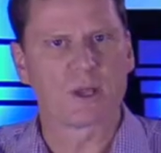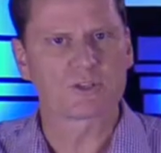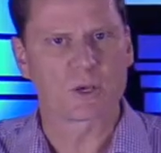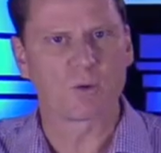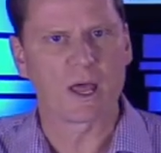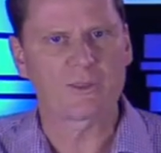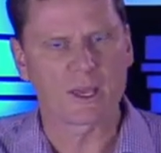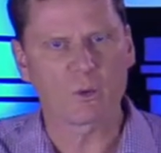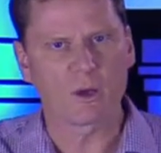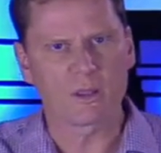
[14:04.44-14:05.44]
will say, Well, I
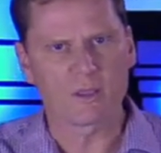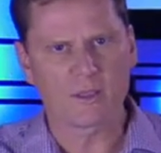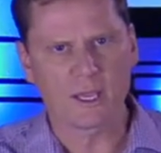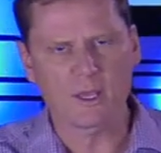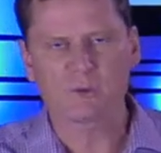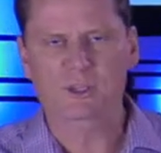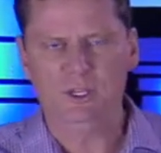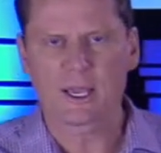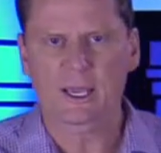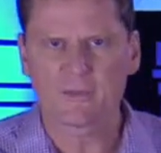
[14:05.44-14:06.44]
think what he was
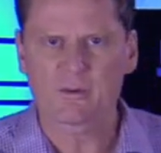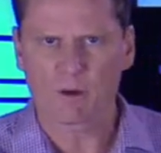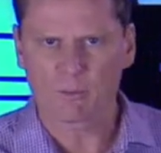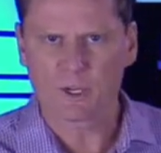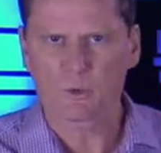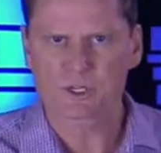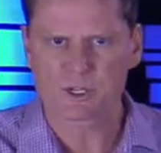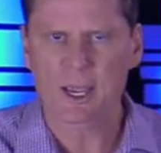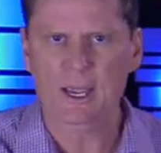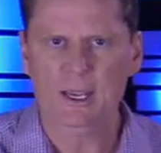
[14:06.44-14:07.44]
saying, I know what Bill was
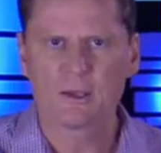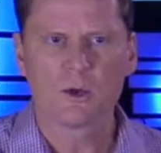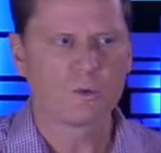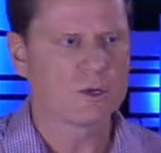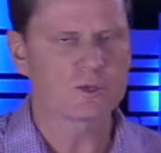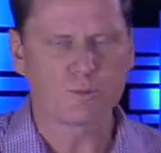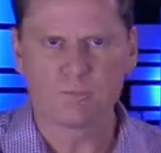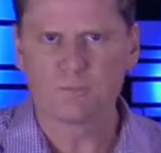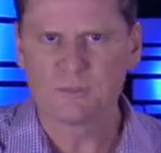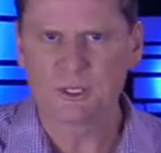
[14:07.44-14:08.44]
saying was,
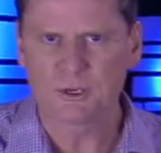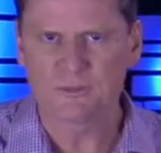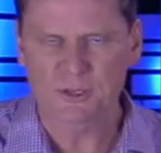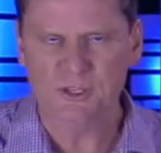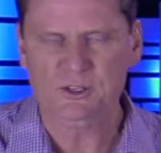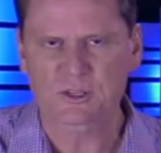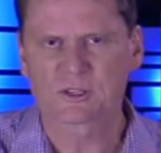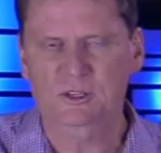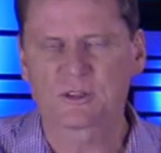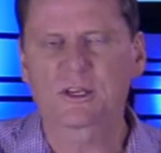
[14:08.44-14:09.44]
you know, this,
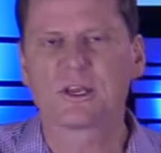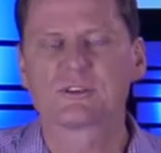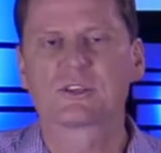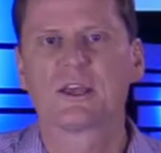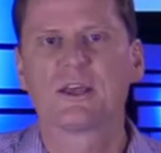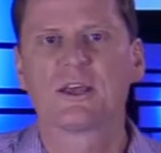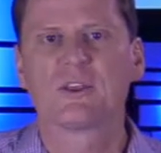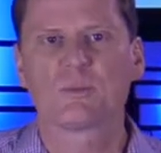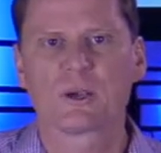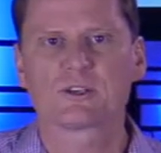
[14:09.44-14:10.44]
this, and this. And
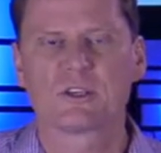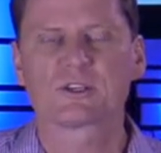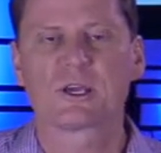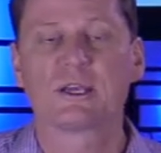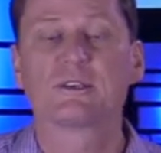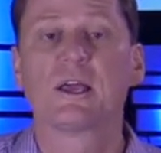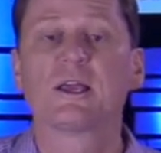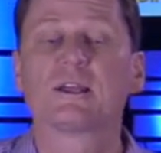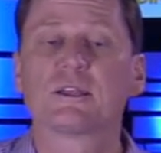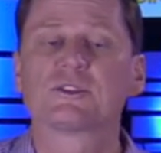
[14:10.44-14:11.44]
the president say,
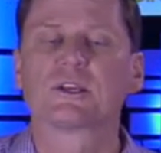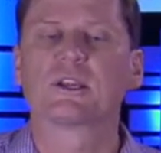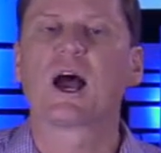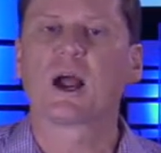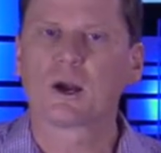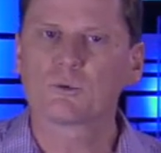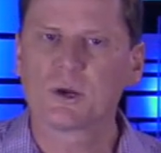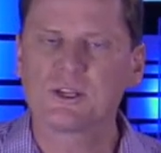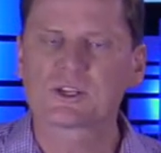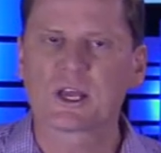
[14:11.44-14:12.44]
listen, I heard
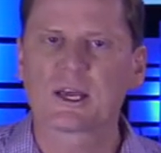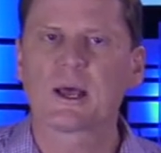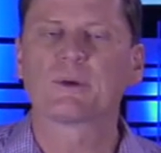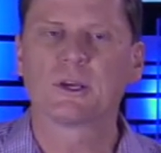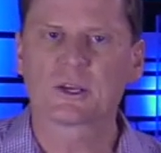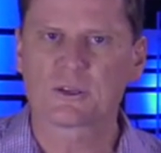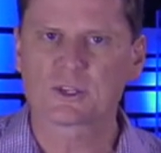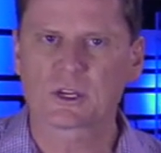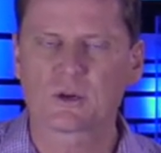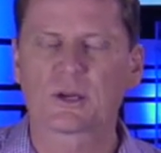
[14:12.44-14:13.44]
what he said. I'm going to
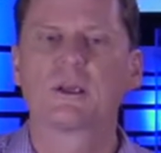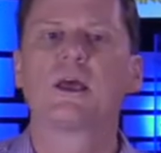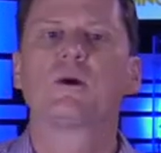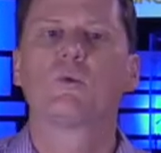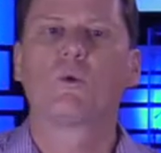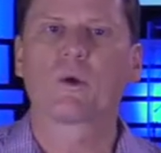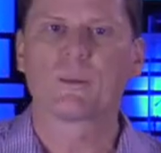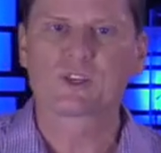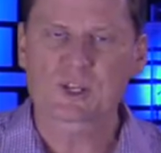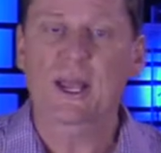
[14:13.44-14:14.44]
consider it. What
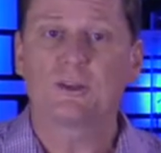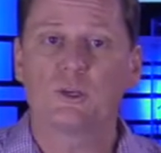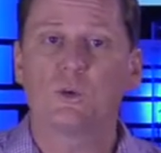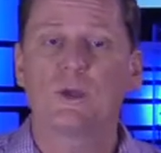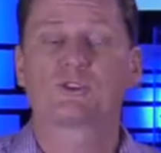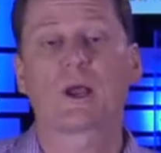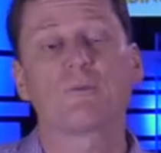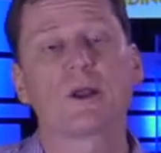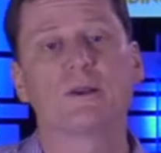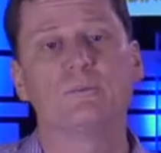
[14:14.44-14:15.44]
I'm saying to you is I'm
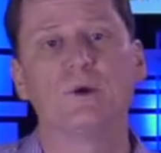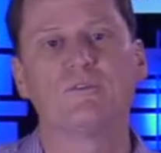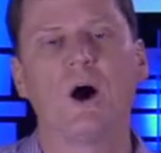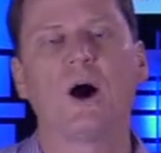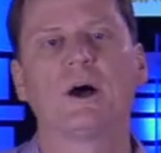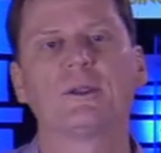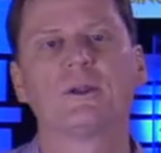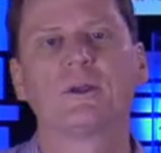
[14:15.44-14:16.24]
ready to move on.